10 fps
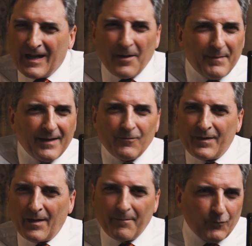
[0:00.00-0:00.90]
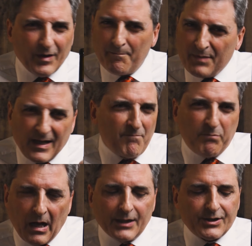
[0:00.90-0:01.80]
come in with a big
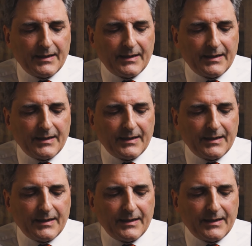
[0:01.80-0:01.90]
punch.